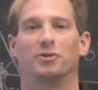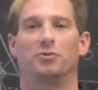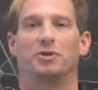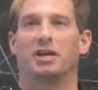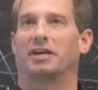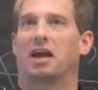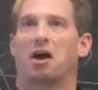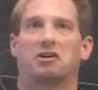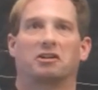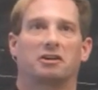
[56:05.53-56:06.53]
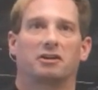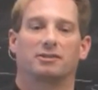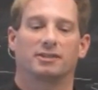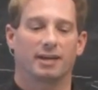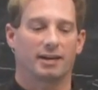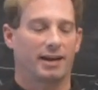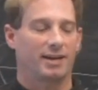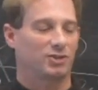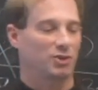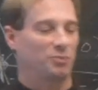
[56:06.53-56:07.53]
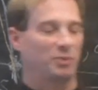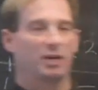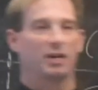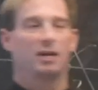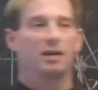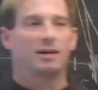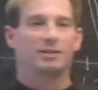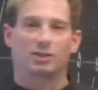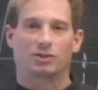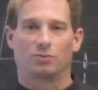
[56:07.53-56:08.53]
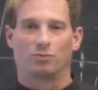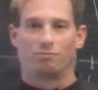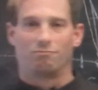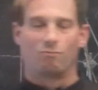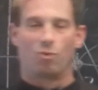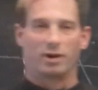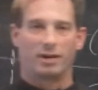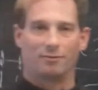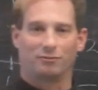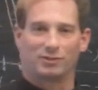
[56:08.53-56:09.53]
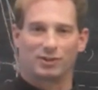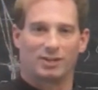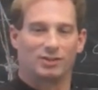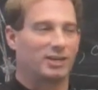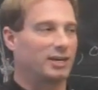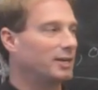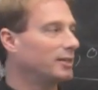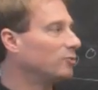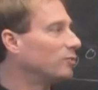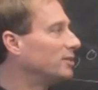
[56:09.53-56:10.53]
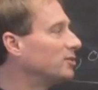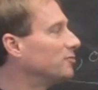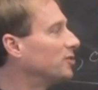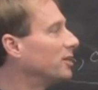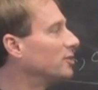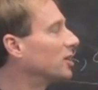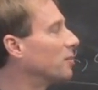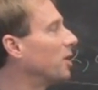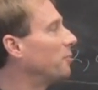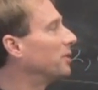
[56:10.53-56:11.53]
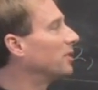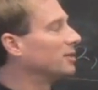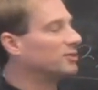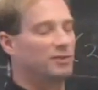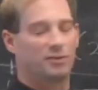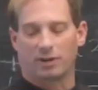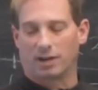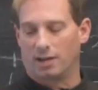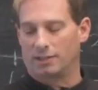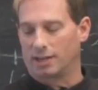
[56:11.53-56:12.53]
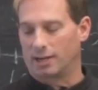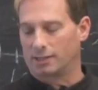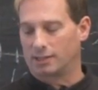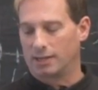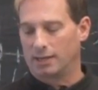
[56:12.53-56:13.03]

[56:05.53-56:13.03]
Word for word: You'd need a calculator to get an answer, but I just want to emphasize again that rates of change come up in lots of different contexts.